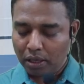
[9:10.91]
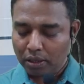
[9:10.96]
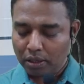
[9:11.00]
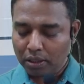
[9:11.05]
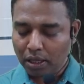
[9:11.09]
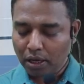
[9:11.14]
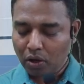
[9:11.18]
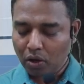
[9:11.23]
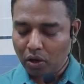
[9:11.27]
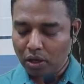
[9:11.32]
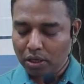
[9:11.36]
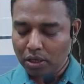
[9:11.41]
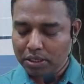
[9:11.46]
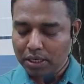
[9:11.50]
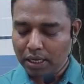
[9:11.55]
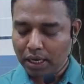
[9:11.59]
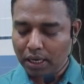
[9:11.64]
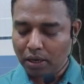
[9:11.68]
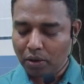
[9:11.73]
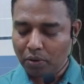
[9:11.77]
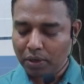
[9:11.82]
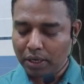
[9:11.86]
The cost
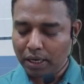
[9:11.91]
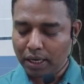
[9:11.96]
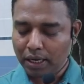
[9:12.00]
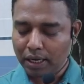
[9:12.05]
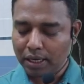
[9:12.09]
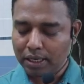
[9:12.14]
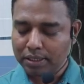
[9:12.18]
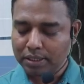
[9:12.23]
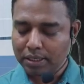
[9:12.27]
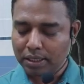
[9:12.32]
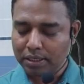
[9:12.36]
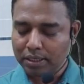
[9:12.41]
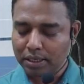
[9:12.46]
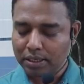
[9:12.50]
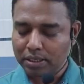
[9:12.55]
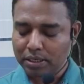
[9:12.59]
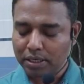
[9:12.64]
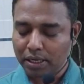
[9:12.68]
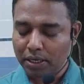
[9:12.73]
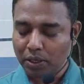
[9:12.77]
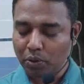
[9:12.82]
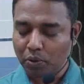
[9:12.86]
accountant has
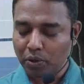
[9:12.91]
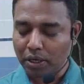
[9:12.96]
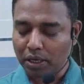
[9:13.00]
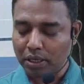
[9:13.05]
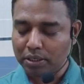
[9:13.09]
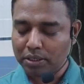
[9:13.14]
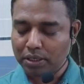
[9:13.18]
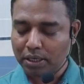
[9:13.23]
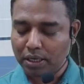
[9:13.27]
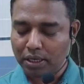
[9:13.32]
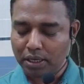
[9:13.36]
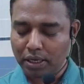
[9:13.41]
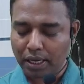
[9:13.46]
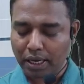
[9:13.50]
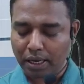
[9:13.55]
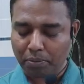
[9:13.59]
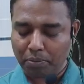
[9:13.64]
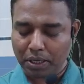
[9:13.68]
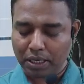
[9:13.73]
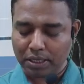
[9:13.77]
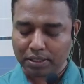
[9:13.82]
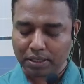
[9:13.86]
suggested to consider
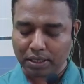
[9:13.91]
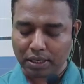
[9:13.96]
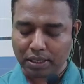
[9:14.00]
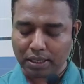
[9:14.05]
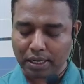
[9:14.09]
ABC,